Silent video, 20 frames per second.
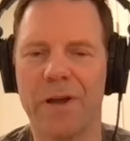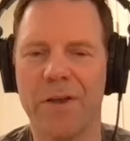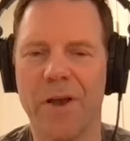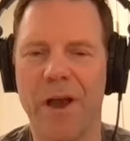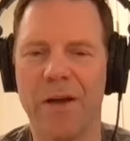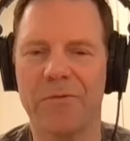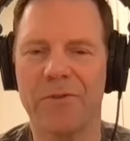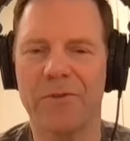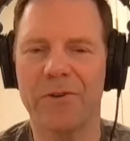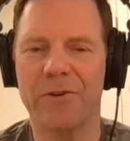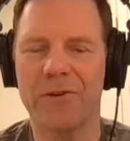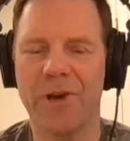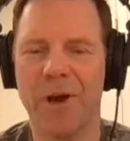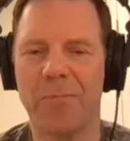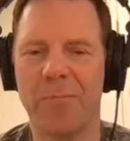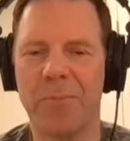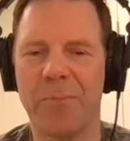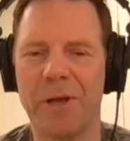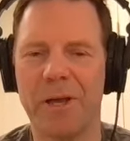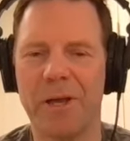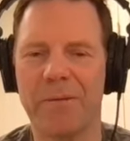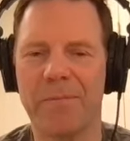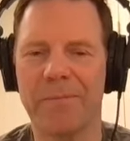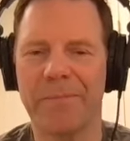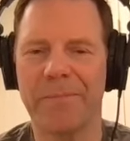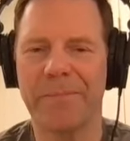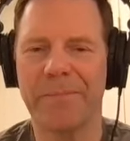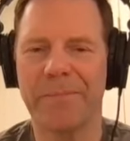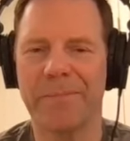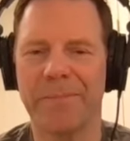You have to jump in
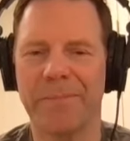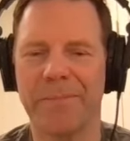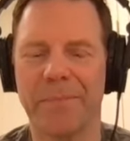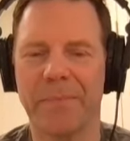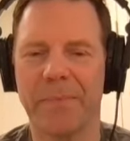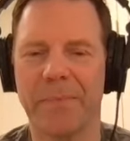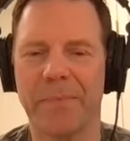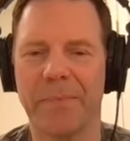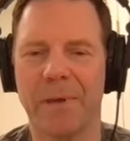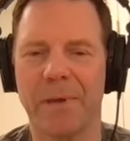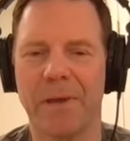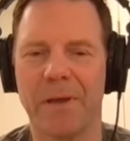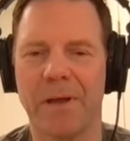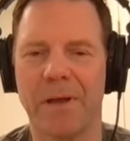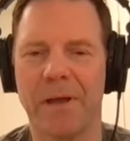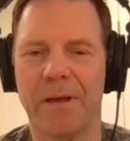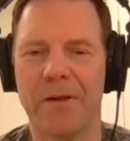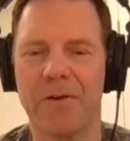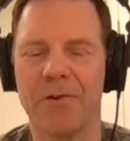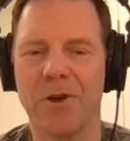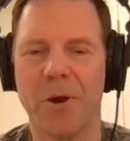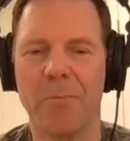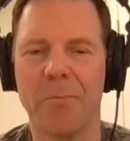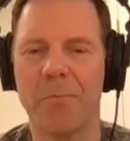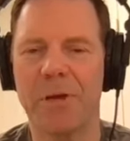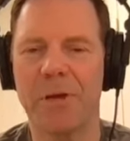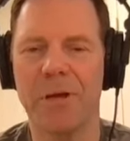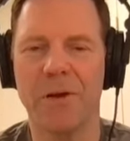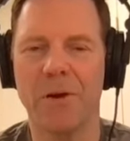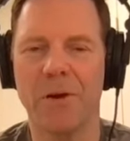and jump
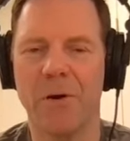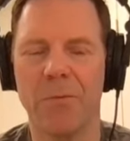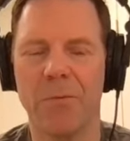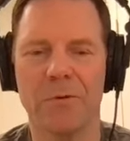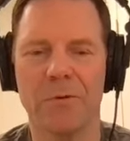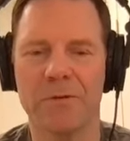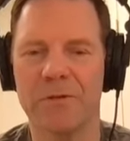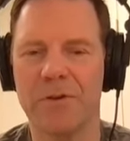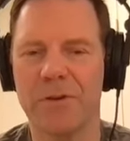in almost,